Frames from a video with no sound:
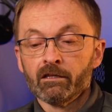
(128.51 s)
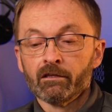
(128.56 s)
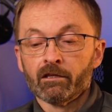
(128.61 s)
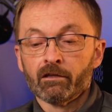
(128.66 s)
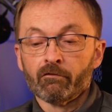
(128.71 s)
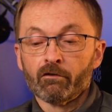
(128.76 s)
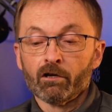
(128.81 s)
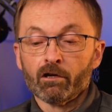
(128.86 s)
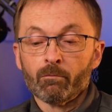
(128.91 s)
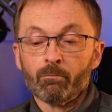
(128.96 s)

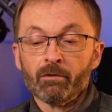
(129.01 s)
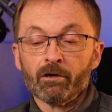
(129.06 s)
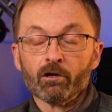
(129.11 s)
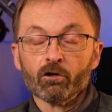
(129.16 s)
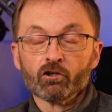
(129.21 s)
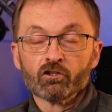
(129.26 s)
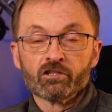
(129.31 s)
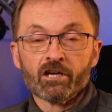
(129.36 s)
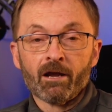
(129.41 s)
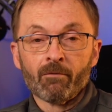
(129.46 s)
They've got a
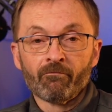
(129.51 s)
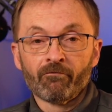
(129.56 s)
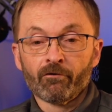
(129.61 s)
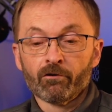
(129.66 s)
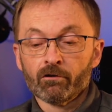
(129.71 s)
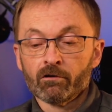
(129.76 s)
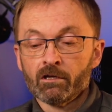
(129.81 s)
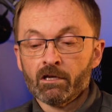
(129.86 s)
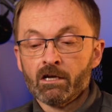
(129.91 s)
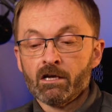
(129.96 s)
bigger
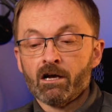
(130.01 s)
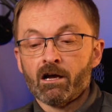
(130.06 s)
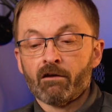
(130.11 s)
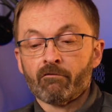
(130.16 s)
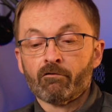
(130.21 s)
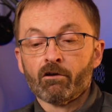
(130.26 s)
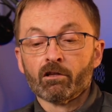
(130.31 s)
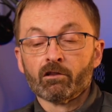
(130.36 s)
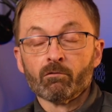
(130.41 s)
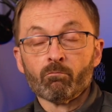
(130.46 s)
chamfer.
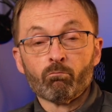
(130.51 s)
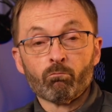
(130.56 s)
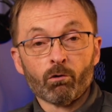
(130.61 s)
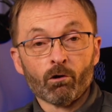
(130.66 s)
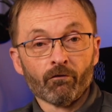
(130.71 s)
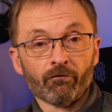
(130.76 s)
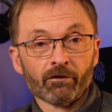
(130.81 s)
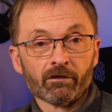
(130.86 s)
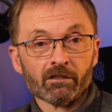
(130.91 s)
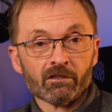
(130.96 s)
I've got them
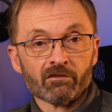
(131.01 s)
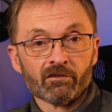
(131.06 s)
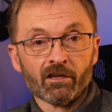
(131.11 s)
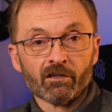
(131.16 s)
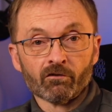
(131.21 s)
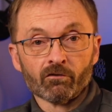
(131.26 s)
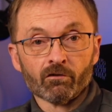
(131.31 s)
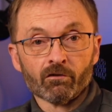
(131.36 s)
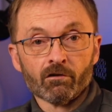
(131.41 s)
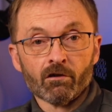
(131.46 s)
perfectly
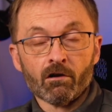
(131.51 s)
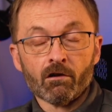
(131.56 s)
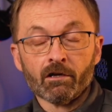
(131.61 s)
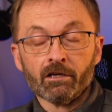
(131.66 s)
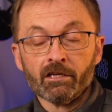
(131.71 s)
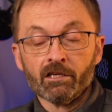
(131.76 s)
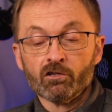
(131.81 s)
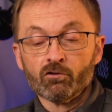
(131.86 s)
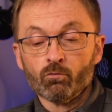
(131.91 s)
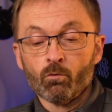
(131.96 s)
centered
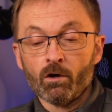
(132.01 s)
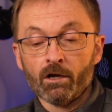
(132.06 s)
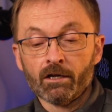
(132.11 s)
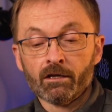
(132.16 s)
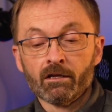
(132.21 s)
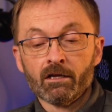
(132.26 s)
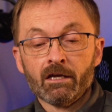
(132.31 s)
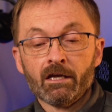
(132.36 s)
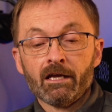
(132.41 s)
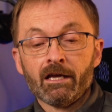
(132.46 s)
on each
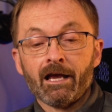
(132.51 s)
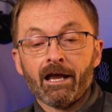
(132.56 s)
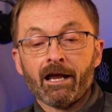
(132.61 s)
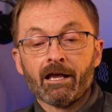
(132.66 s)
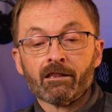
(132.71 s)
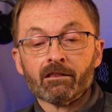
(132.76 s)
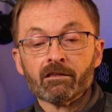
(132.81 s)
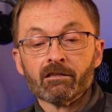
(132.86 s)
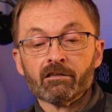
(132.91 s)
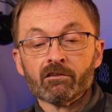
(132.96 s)
one.
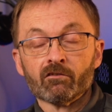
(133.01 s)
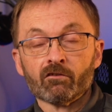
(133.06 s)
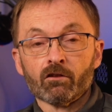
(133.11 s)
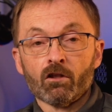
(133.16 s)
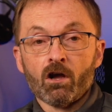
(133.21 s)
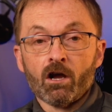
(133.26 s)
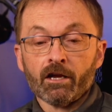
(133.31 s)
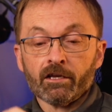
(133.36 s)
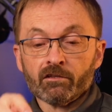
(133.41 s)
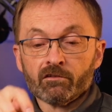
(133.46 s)
And these
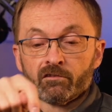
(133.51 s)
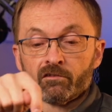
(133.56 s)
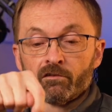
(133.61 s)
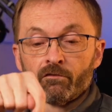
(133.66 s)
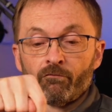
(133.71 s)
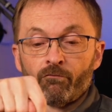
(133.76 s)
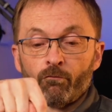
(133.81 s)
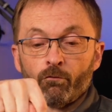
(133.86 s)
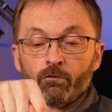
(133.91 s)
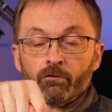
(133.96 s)

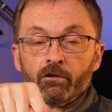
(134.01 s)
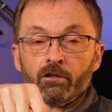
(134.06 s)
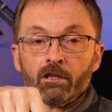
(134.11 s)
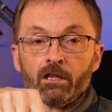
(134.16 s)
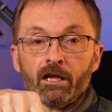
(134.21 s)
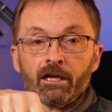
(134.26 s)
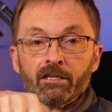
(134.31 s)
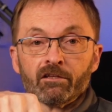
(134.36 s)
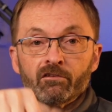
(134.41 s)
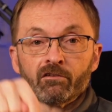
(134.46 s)
lines for the
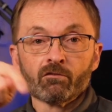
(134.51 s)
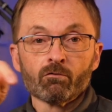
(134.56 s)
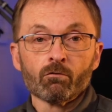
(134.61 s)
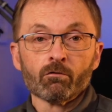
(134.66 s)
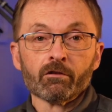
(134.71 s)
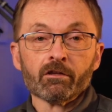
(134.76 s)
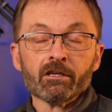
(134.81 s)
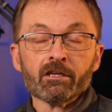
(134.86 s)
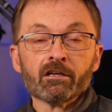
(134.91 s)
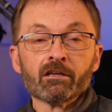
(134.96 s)
lights
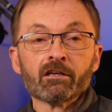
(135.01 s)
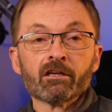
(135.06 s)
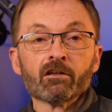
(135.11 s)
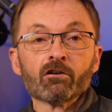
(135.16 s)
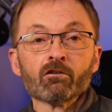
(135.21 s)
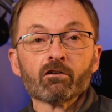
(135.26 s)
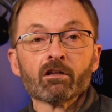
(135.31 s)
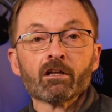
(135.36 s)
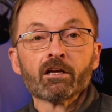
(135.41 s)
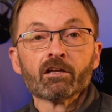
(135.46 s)
or the
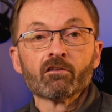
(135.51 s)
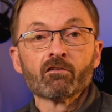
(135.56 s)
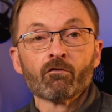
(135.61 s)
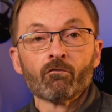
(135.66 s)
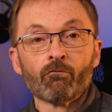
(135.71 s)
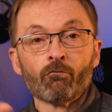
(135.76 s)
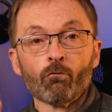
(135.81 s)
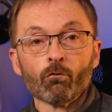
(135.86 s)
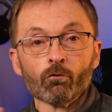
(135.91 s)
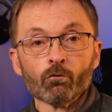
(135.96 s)
indicator lights
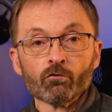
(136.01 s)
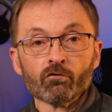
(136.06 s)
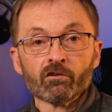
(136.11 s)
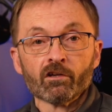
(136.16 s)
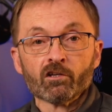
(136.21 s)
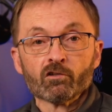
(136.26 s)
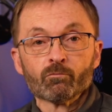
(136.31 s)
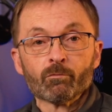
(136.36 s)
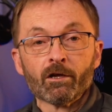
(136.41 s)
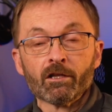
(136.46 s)
for those
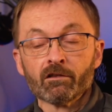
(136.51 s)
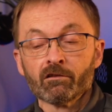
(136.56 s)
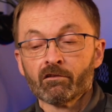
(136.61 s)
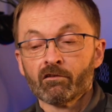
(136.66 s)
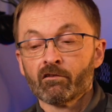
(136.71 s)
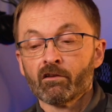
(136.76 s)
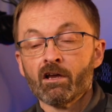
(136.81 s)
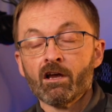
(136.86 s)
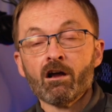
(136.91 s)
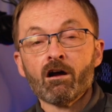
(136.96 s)
touch
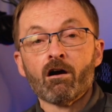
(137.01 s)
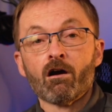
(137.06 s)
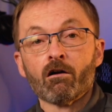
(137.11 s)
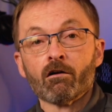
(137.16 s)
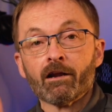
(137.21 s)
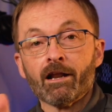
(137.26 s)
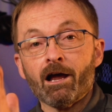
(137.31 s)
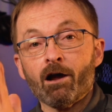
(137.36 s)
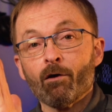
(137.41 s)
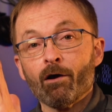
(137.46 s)
buttons
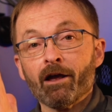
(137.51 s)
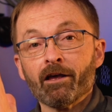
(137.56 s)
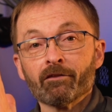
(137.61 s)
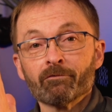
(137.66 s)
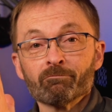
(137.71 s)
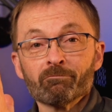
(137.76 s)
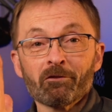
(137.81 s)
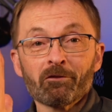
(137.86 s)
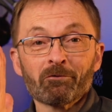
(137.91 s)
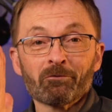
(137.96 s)
are now
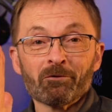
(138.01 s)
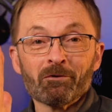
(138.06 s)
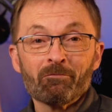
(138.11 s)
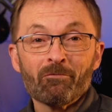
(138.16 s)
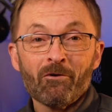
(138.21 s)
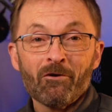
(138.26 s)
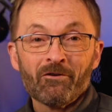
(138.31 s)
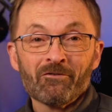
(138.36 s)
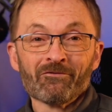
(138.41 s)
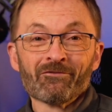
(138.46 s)
at
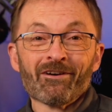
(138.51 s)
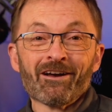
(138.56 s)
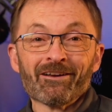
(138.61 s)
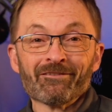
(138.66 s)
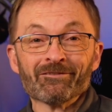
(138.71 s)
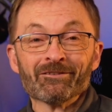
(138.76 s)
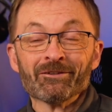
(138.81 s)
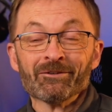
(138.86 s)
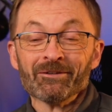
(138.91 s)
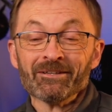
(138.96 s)

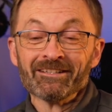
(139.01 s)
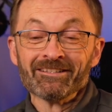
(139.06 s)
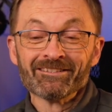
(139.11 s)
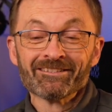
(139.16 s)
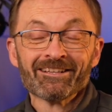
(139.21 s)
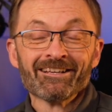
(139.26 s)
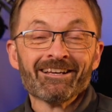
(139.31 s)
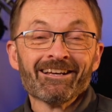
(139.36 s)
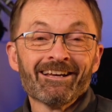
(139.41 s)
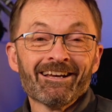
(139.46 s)
3.5
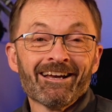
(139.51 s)
degrees.